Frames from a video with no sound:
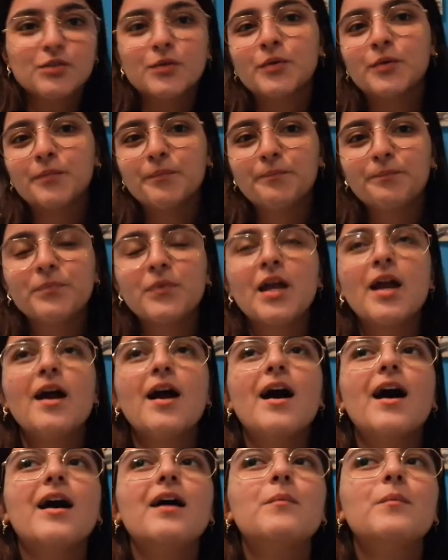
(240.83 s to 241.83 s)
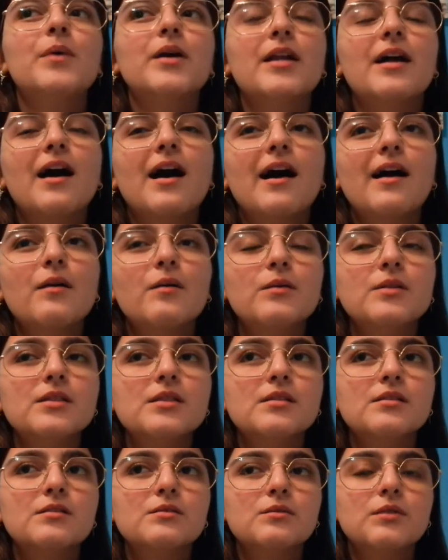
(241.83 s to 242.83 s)
So, but I
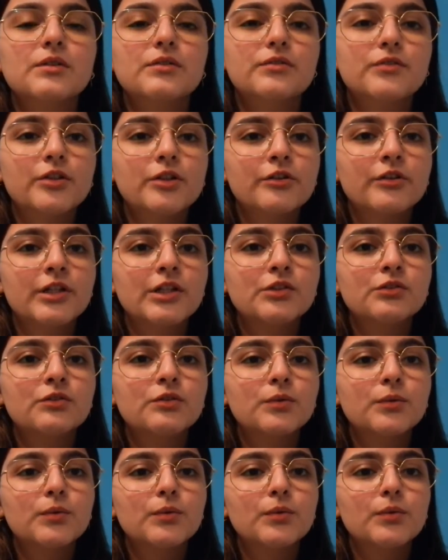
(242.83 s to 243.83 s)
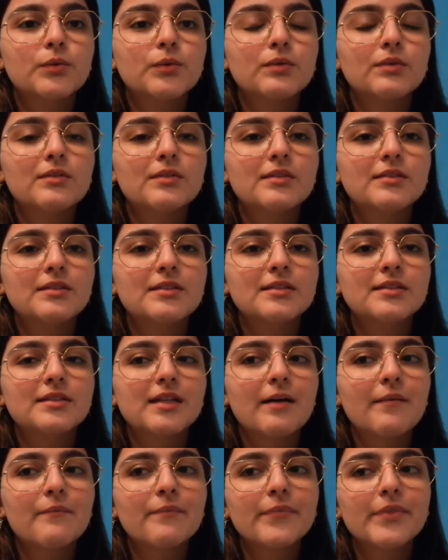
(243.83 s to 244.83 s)
was referring to
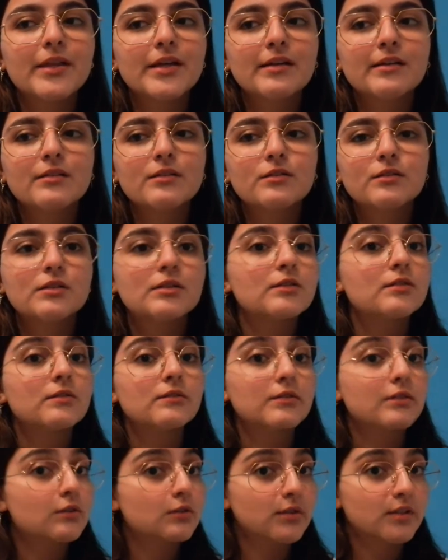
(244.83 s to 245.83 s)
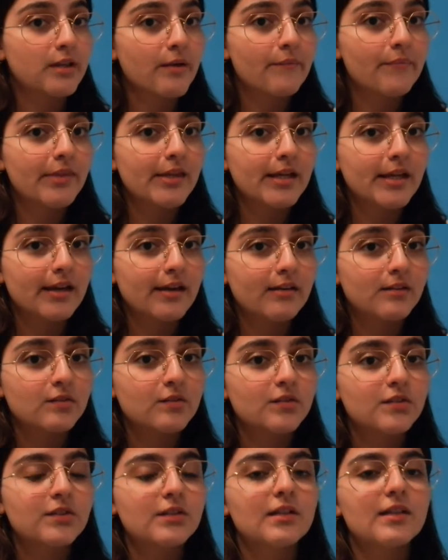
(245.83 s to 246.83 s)
something, to something
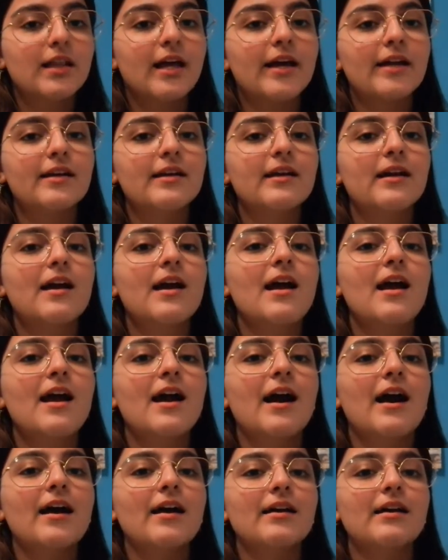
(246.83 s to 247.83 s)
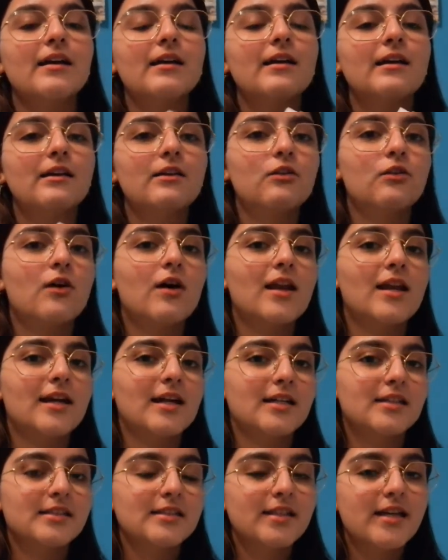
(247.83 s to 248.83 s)
else, like, you know,
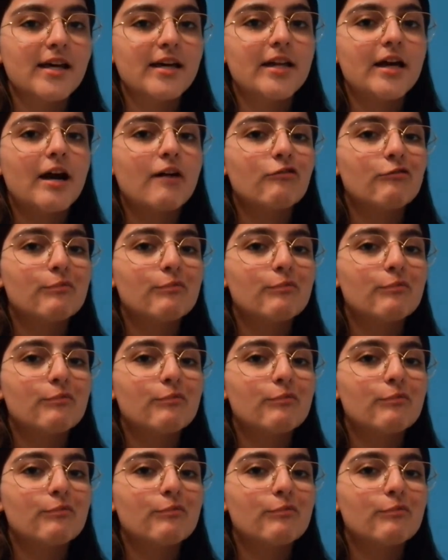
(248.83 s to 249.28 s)
like I said,